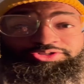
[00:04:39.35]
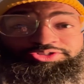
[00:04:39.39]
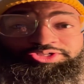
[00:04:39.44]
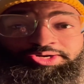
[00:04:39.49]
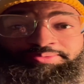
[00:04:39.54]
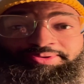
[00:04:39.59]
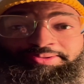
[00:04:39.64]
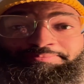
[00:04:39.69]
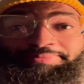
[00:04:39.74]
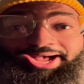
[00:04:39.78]
There's
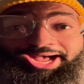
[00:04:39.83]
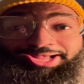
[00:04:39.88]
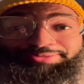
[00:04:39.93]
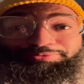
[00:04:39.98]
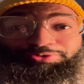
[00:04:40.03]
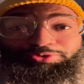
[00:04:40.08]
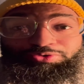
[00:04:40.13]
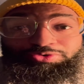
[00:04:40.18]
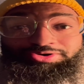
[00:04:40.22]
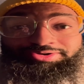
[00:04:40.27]
going to be
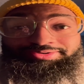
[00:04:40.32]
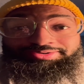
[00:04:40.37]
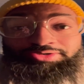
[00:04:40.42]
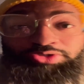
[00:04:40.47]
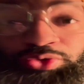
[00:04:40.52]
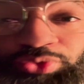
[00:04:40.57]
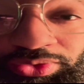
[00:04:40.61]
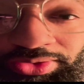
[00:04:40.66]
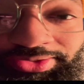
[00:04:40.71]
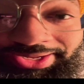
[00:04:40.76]
popcorn.
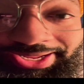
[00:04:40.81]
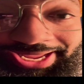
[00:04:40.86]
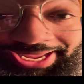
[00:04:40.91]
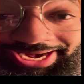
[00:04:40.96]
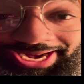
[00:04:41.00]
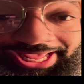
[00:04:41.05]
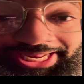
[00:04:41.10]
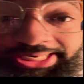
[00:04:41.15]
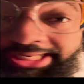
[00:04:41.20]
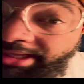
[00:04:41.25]

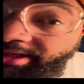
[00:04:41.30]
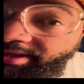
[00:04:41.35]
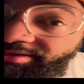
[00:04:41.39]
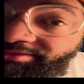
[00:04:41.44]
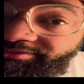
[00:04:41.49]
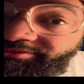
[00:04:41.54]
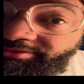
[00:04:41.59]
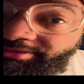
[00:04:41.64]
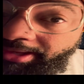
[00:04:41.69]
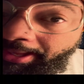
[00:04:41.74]
And I
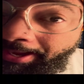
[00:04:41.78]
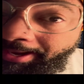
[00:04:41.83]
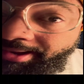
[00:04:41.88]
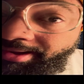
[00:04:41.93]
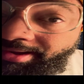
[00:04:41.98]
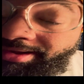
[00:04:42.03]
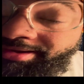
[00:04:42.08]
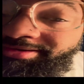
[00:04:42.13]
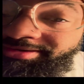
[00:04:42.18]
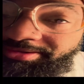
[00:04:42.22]
love
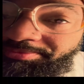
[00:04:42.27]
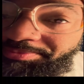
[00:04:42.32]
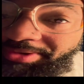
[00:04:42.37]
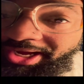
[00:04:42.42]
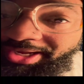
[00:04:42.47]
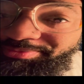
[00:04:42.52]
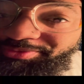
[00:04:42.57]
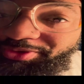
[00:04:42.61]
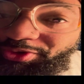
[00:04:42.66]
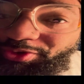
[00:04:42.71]
a good
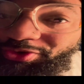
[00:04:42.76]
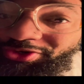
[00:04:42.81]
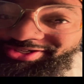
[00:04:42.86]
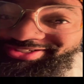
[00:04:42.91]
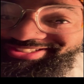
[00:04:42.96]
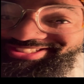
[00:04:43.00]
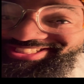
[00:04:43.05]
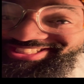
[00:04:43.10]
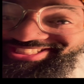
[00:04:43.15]
popcorn.